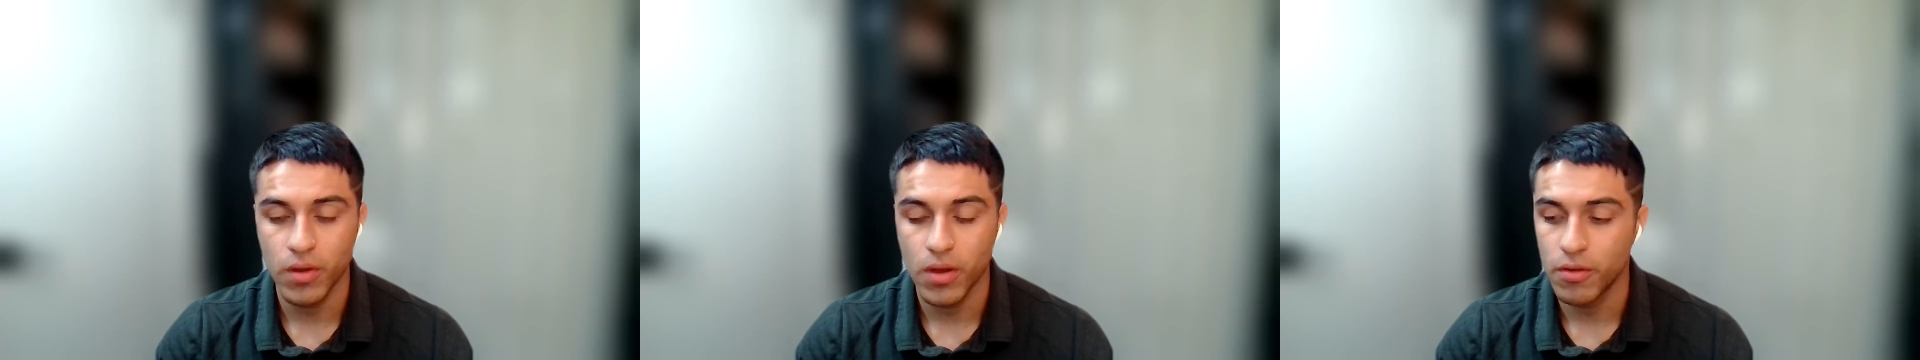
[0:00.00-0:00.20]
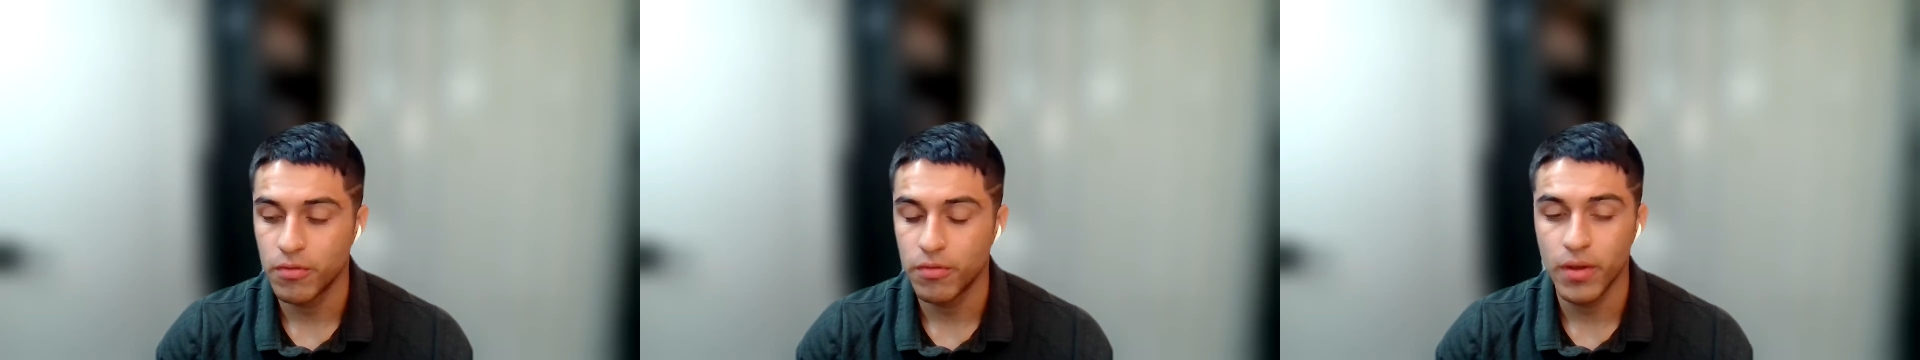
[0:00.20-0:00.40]

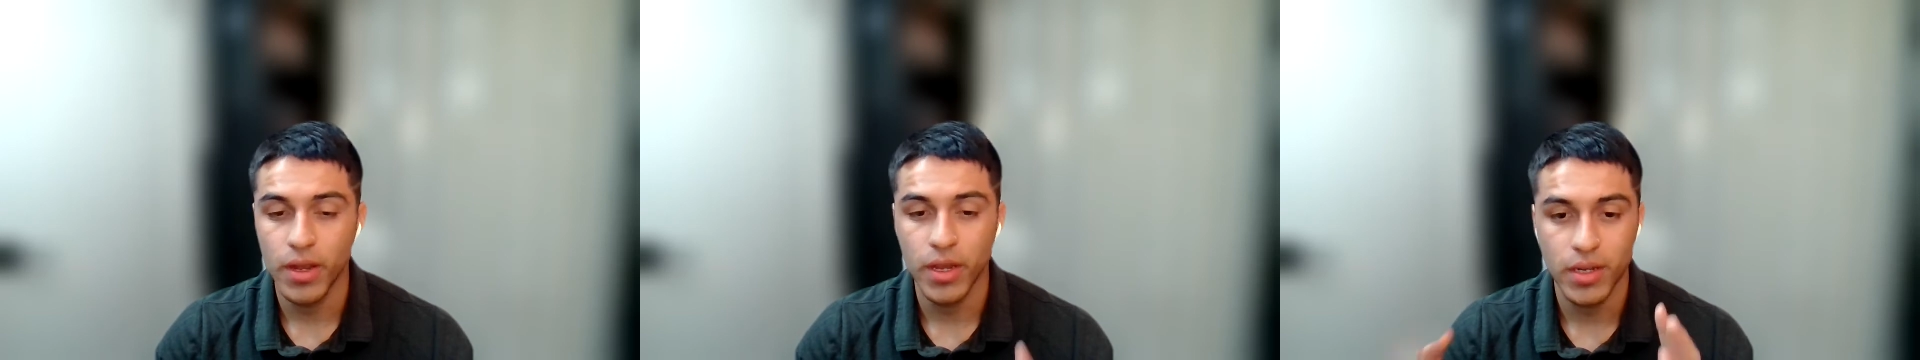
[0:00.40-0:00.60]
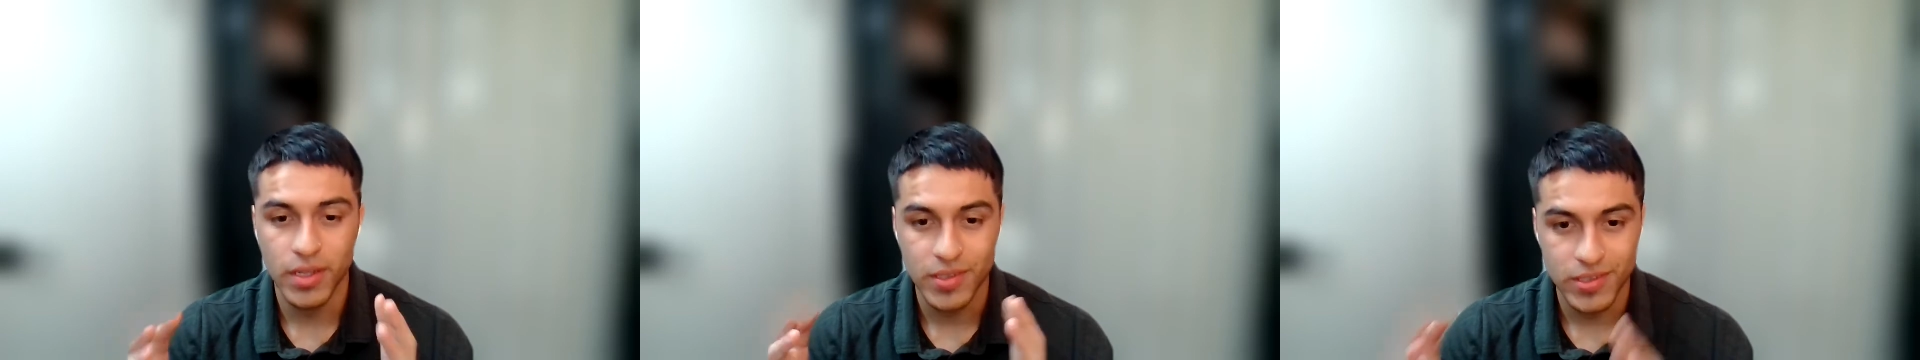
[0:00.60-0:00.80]
to
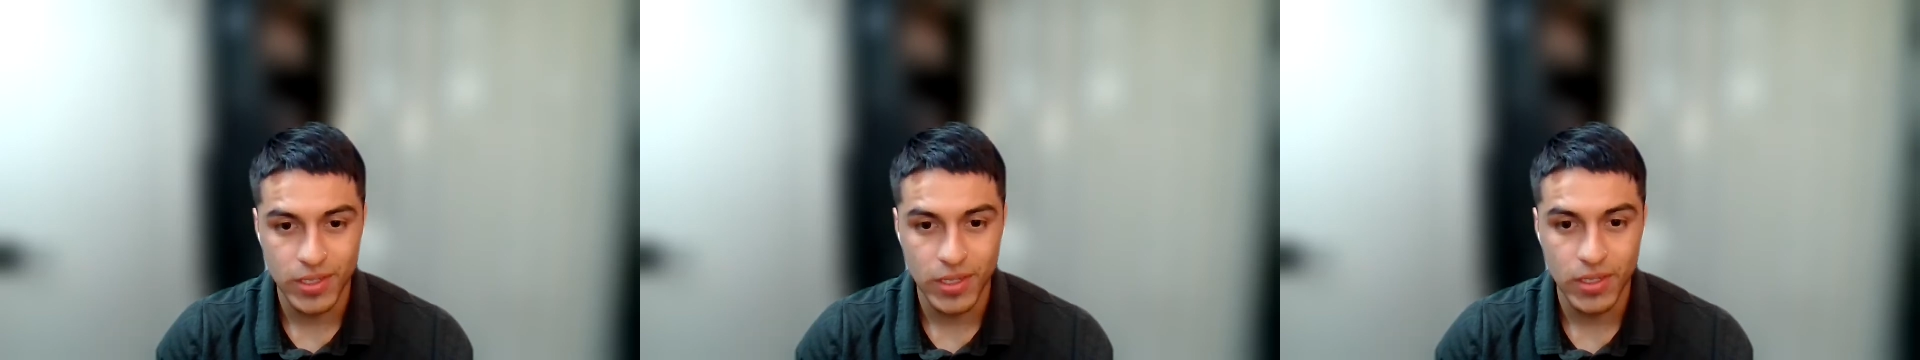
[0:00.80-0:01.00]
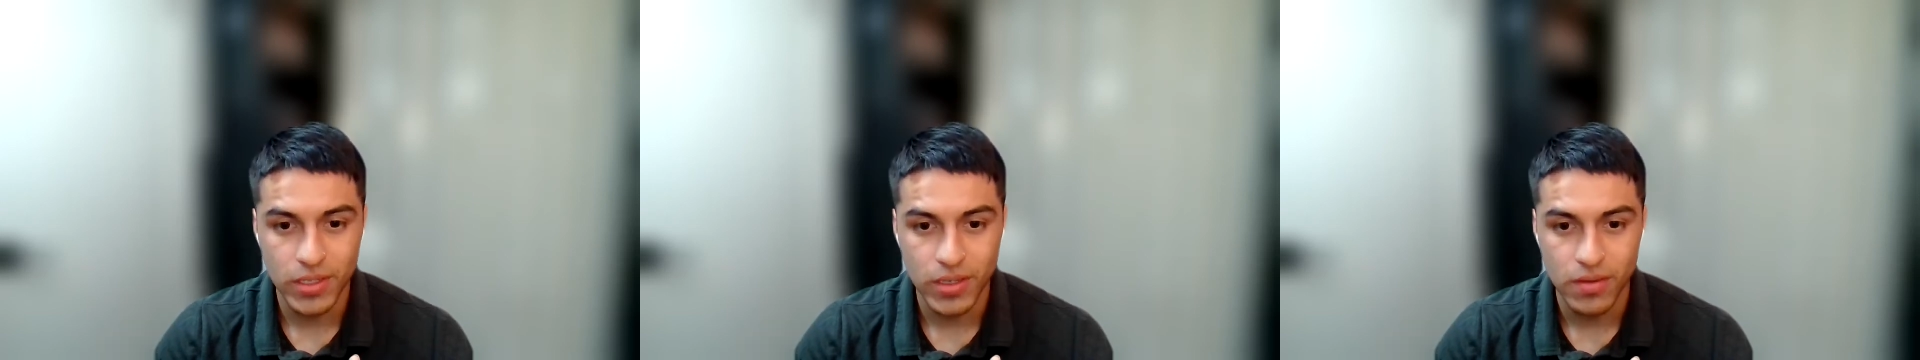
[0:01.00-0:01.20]
find
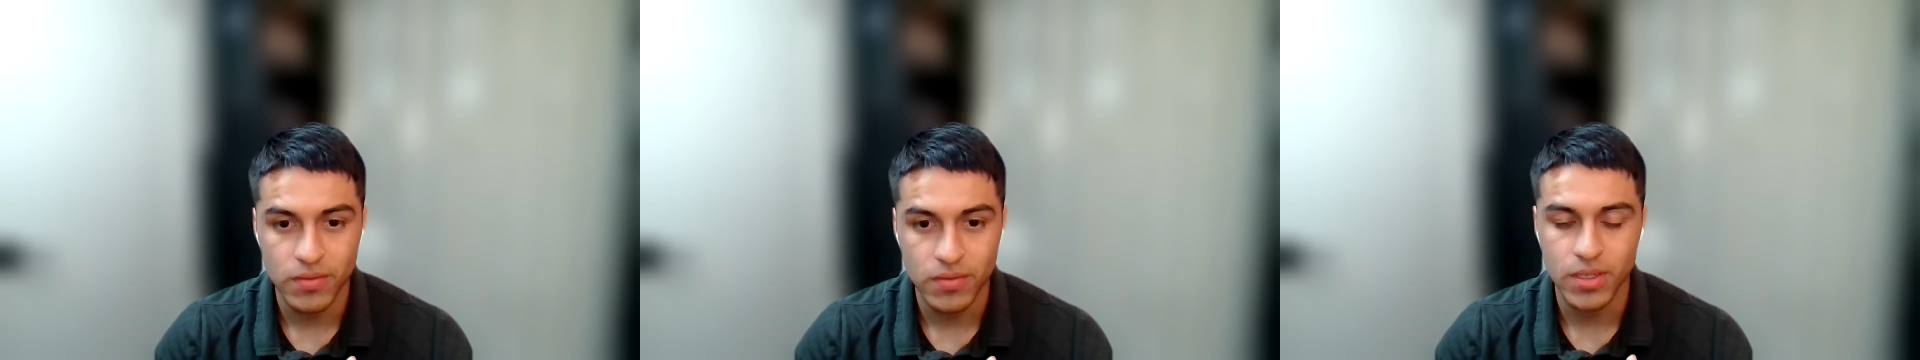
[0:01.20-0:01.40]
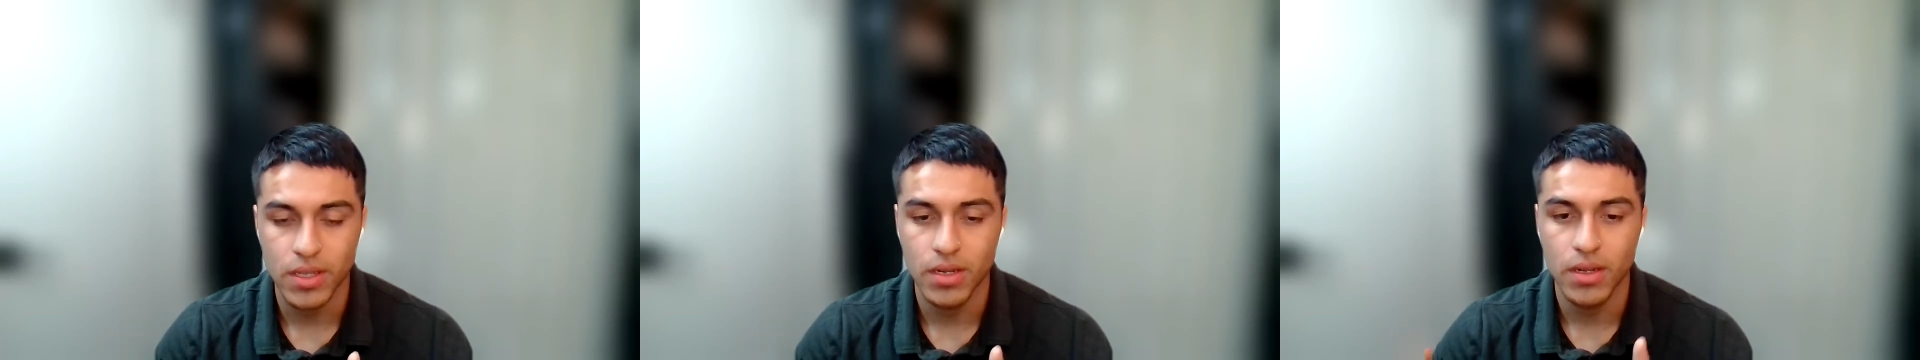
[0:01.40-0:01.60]

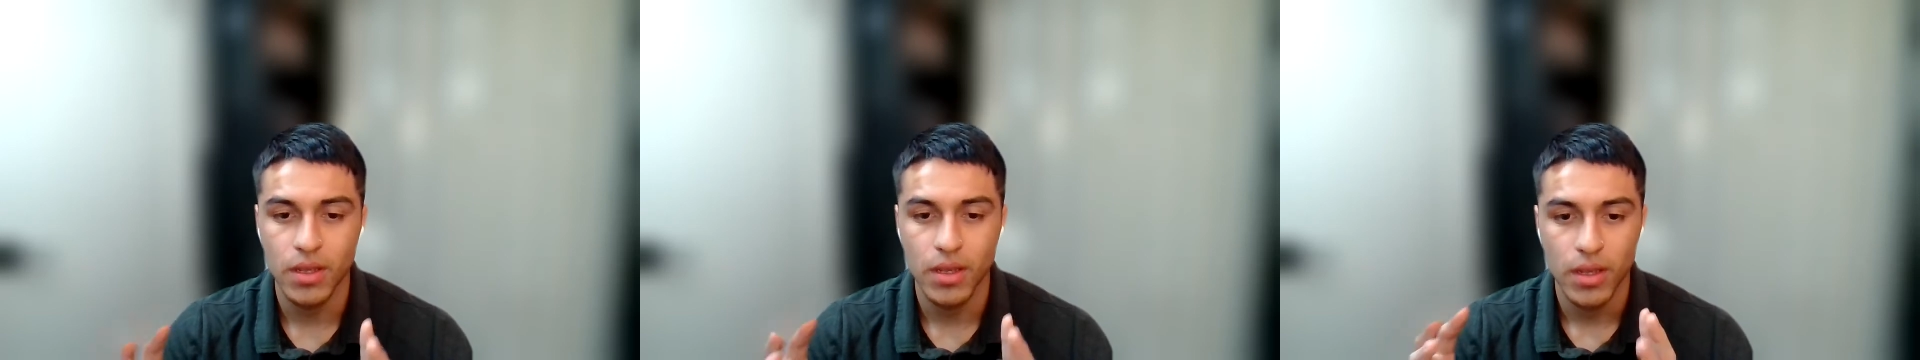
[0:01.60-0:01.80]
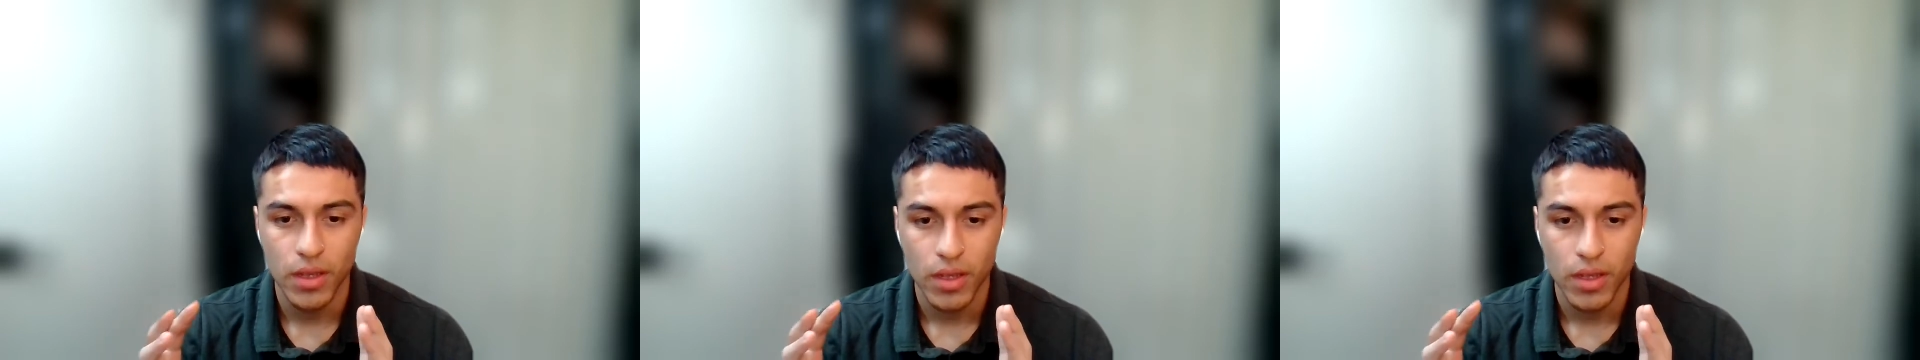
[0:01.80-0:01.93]
incentives and